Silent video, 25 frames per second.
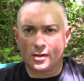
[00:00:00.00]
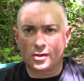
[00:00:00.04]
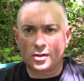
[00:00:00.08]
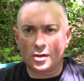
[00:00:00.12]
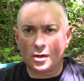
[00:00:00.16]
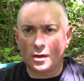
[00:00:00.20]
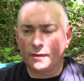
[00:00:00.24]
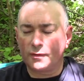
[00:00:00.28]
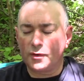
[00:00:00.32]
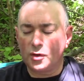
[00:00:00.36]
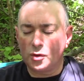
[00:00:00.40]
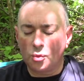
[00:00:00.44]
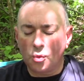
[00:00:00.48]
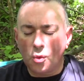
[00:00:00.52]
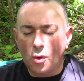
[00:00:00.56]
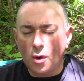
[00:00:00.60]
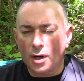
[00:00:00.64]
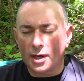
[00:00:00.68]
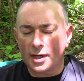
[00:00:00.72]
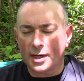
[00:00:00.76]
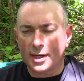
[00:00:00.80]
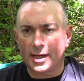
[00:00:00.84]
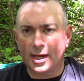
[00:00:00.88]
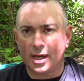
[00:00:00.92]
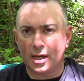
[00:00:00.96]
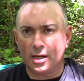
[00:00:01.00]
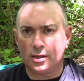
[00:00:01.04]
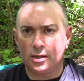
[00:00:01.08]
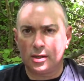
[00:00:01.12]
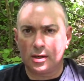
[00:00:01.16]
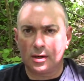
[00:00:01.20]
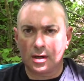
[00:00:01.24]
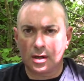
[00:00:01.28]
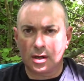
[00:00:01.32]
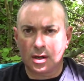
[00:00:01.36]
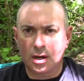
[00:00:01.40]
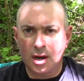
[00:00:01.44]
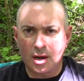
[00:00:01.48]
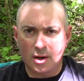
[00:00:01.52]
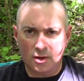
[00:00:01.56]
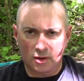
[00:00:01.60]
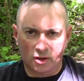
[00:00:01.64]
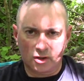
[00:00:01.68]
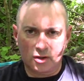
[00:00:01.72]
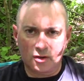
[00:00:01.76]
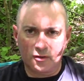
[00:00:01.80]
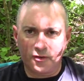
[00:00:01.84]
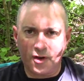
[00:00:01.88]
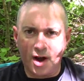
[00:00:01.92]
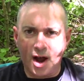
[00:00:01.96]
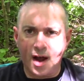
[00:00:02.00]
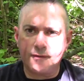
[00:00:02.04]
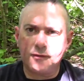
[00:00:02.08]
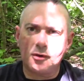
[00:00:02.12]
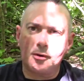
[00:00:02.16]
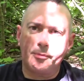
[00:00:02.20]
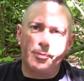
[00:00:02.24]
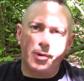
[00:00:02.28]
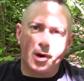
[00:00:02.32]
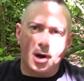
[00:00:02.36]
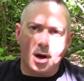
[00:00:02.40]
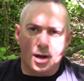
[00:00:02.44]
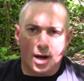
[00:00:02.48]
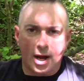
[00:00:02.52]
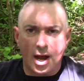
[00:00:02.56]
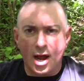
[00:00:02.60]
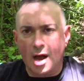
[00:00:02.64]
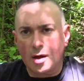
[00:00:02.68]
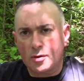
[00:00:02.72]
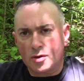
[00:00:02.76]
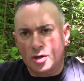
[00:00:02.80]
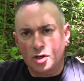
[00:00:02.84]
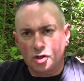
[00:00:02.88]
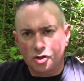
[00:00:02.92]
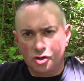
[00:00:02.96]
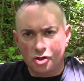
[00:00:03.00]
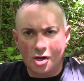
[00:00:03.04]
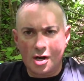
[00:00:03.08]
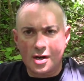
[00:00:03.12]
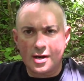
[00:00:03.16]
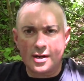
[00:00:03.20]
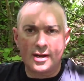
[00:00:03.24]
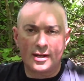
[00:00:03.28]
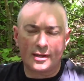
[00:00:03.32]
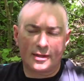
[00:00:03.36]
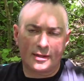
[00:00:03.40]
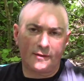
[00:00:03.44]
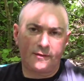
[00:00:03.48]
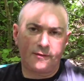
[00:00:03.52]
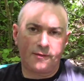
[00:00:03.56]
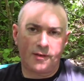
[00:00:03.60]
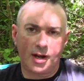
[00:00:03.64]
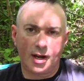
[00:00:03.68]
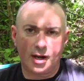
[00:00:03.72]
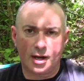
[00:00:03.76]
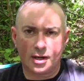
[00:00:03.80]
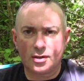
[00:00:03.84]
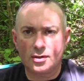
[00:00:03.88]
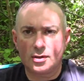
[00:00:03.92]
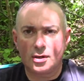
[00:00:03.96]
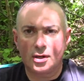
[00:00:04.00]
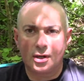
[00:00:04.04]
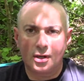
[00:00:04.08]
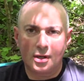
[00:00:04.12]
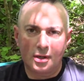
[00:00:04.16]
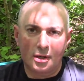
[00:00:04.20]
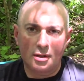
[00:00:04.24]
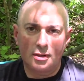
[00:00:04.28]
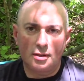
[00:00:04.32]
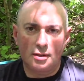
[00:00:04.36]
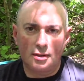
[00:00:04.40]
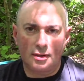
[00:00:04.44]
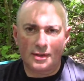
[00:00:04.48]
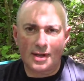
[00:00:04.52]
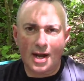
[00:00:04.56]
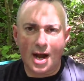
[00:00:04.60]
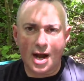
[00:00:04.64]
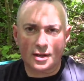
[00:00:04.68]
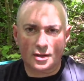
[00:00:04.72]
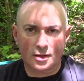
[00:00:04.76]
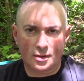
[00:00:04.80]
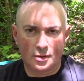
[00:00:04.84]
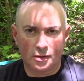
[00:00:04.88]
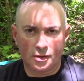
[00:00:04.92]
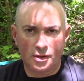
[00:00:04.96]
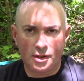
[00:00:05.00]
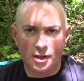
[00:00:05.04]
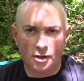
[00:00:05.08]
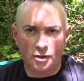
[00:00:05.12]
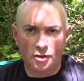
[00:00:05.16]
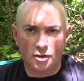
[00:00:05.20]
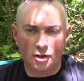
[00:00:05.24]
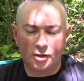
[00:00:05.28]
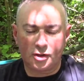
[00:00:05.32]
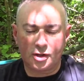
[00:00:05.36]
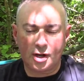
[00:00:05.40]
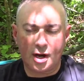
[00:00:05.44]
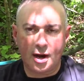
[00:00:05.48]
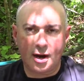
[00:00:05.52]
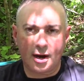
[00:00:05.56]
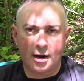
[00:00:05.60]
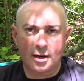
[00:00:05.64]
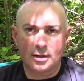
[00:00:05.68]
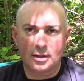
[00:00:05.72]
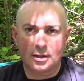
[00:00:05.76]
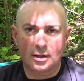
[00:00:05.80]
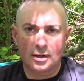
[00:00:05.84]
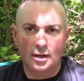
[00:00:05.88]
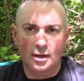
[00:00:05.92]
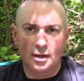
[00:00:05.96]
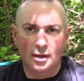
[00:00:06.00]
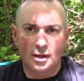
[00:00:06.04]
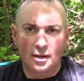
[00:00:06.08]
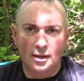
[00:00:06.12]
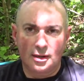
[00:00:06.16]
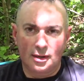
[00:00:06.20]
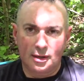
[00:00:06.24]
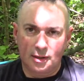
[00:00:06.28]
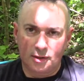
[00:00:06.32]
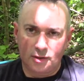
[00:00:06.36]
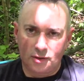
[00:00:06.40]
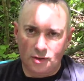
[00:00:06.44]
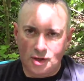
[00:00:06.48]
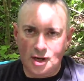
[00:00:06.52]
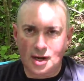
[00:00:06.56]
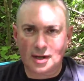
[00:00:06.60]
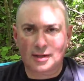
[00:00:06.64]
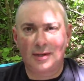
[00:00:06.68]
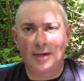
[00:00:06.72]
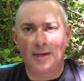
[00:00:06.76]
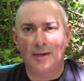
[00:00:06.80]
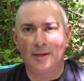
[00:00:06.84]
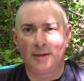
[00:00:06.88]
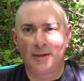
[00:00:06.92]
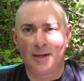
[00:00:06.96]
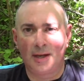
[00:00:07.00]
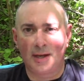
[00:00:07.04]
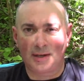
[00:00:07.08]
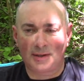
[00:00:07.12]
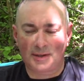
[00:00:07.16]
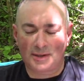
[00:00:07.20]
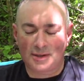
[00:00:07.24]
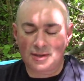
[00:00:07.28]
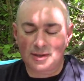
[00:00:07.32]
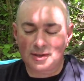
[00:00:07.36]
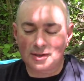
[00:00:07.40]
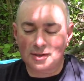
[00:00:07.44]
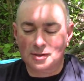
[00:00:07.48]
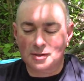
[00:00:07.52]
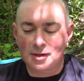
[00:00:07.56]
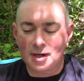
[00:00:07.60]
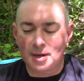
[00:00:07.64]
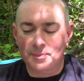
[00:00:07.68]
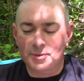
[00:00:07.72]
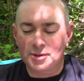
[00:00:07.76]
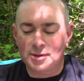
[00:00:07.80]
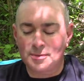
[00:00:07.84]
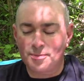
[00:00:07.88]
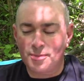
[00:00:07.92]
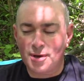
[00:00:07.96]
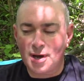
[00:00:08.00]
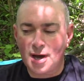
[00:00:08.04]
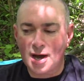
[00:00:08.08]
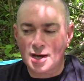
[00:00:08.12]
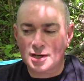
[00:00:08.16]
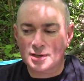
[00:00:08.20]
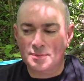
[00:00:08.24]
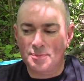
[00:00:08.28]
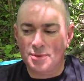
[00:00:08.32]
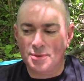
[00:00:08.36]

So if you want to get your survival bug out, shit hit the fan tactical ninja chair, check the links in the description box